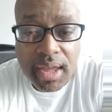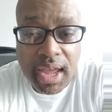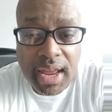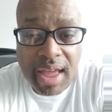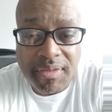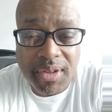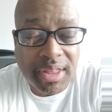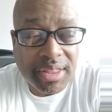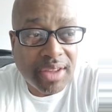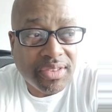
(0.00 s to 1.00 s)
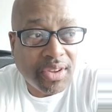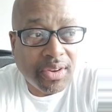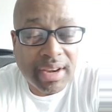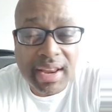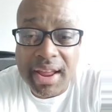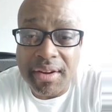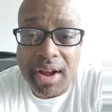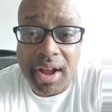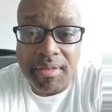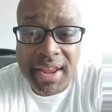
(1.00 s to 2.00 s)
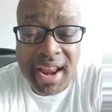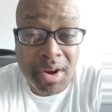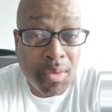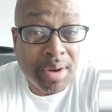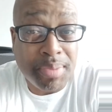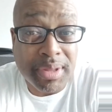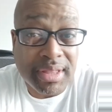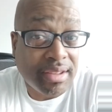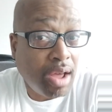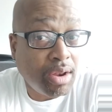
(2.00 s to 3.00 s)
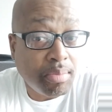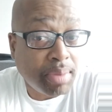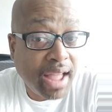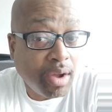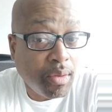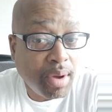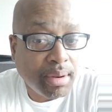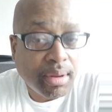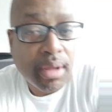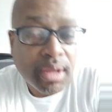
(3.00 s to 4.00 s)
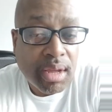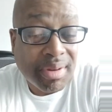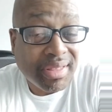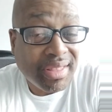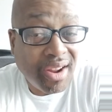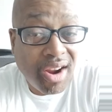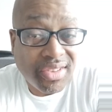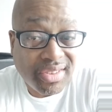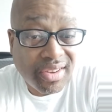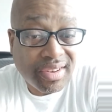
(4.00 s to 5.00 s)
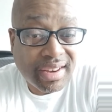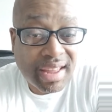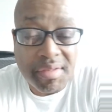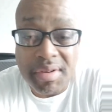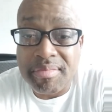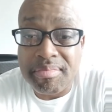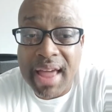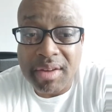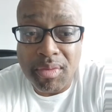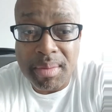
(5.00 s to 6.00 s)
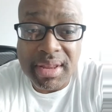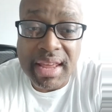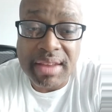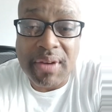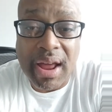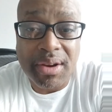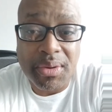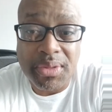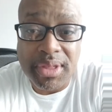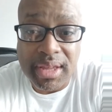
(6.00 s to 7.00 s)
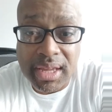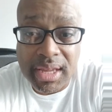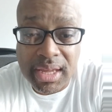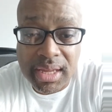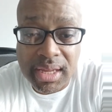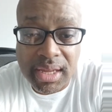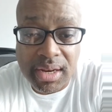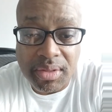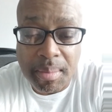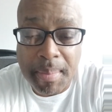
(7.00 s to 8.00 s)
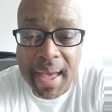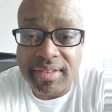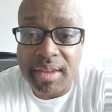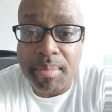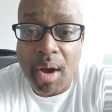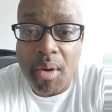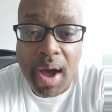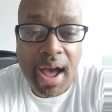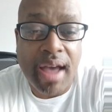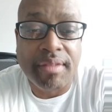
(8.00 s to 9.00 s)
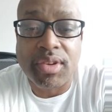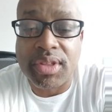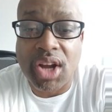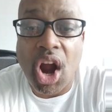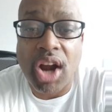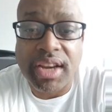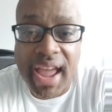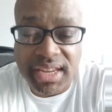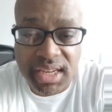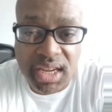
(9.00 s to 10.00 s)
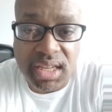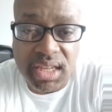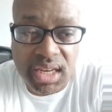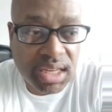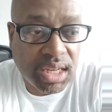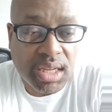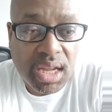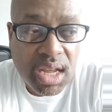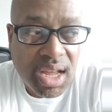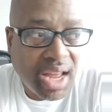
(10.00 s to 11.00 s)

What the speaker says: And I feel that there's a certain layer of, and I don't want to put this all on black women, but there are a certain level of black women that follow the basketball wives or the Kardashians, and it's just a